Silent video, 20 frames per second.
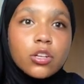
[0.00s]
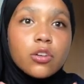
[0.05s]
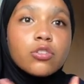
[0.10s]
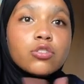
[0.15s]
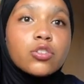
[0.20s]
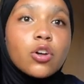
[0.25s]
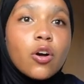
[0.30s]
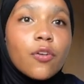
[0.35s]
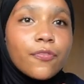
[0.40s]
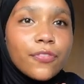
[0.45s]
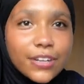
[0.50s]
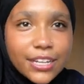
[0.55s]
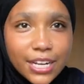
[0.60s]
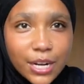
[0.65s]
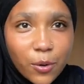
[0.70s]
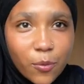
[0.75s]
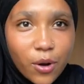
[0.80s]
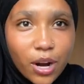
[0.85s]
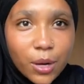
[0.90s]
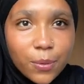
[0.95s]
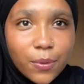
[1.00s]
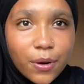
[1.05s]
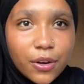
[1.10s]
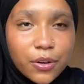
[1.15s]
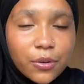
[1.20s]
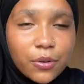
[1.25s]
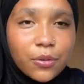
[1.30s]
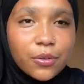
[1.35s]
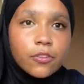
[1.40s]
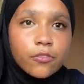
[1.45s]
don't forget a water
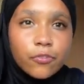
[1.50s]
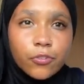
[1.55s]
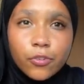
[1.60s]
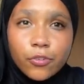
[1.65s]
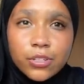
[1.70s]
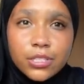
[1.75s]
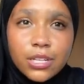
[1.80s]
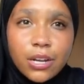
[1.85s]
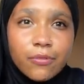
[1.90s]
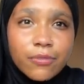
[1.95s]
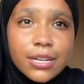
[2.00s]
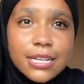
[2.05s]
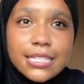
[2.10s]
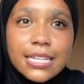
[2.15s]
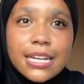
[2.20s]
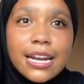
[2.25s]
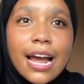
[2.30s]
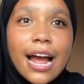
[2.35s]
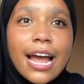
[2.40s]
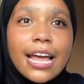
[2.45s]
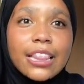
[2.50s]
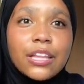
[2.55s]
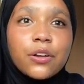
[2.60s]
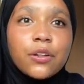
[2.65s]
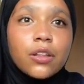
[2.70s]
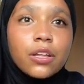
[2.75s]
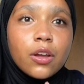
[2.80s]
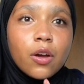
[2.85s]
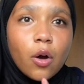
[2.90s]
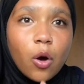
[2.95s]
bottle. For some reason, I
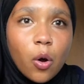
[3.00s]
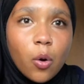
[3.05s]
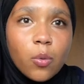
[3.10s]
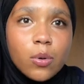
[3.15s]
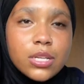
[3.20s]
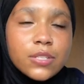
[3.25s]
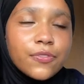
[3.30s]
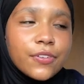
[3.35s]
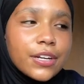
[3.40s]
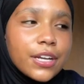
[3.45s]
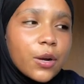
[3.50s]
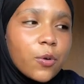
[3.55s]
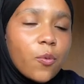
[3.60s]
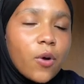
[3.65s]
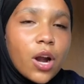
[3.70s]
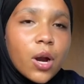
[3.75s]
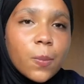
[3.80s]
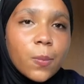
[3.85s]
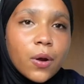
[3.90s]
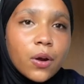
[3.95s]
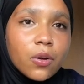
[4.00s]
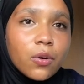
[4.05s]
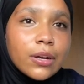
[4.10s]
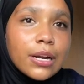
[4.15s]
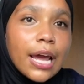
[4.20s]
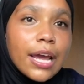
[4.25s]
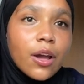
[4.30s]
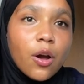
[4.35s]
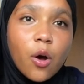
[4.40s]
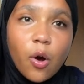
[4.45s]
literally always forget a water bottle and
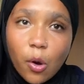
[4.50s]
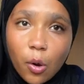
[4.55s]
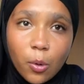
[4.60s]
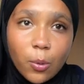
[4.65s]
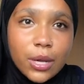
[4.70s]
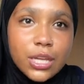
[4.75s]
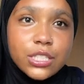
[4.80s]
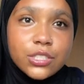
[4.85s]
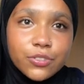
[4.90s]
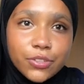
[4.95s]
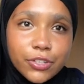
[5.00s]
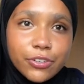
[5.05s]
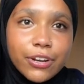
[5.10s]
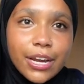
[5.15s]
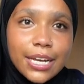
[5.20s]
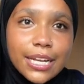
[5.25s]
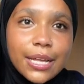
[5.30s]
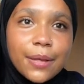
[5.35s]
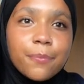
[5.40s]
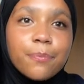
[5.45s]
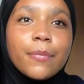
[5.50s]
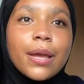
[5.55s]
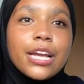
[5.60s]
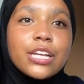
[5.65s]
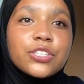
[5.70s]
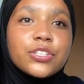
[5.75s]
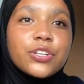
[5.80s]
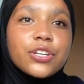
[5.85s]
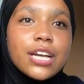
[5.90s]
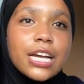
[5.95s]
I always regret it. Make
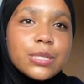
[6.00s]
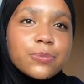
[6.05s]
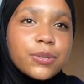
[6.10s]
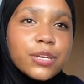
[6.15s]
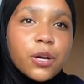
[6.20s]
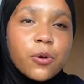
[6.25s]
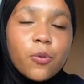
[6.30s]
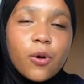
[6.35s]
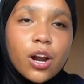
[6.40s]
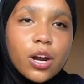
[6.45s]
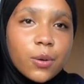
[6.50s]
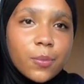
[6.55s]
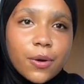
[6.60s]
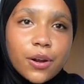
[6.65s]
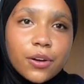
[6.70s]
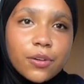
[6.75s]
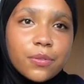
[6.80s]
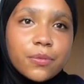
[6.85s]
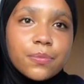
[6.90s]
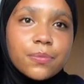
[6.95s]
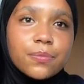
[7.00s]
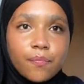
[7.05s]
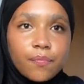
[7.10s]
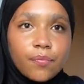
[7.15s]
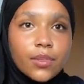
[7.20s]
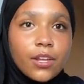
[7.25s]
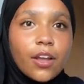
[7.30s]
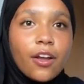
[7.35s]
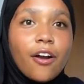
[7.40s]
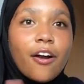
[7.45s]
sure you guys bring a water bottle.
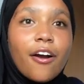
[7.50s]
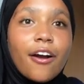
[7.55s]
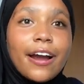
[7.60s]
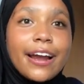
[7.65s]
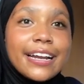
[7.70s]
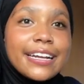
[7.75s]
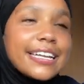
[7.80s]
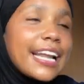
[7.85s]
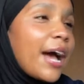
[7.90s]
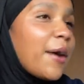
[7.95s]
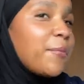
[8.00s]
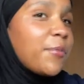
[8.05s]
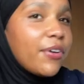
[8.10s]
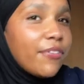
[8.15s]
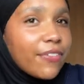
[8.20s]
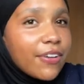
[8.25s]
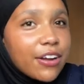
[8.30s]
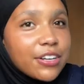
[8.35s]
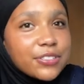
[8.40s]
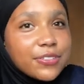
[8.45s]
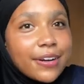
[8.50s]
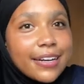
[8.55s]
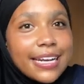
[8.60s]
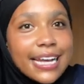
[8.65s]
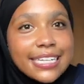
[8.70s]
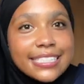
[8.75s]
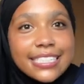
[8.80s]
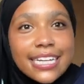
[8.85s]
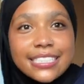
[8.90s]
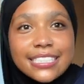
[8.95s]
Alright, now moving on to our
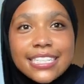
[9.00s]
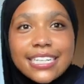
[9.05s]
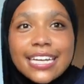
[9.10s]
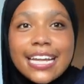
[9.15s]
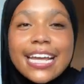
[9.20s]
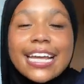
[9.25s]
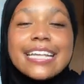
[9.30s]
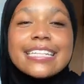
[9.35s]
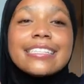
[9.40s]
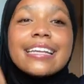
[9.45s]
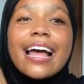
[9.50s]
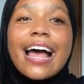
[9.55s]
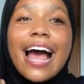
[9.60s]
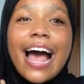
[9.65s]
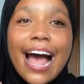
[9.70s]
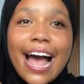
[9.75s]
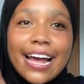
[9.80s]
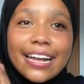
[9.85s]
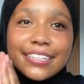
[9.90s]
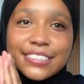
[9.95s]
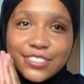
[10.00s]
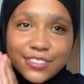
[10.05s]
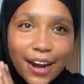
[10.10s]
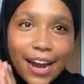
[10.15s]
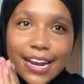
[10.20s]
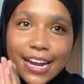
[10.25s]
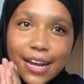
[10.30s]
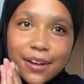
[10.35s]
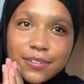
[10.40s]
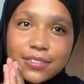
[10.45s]
next session is at
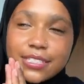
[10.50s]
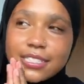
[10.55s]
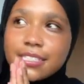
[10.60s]
tryouts.